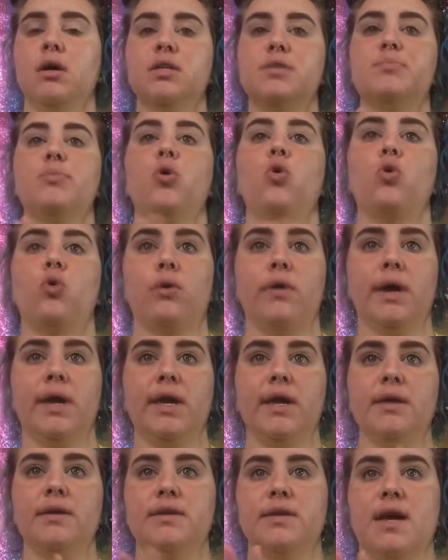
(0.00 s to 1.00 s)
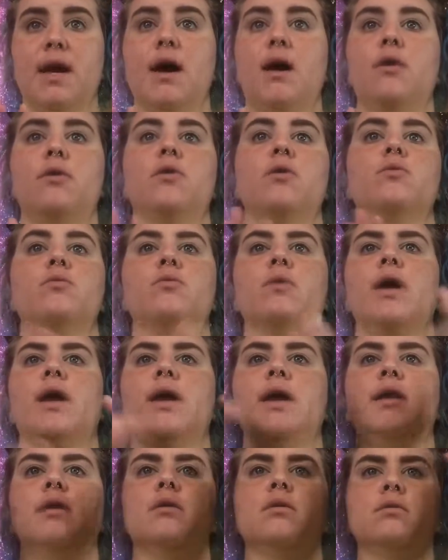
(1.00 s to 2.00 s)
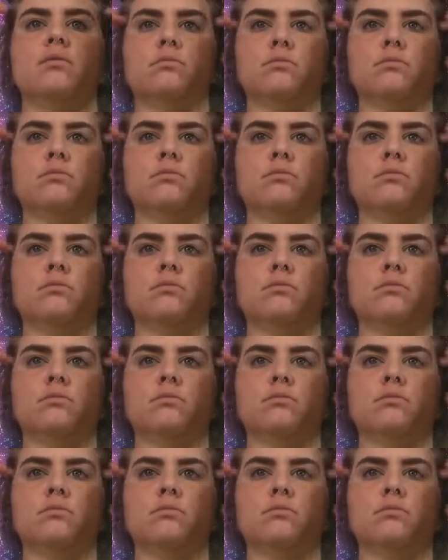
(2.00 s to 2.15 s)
it's pouring down rain.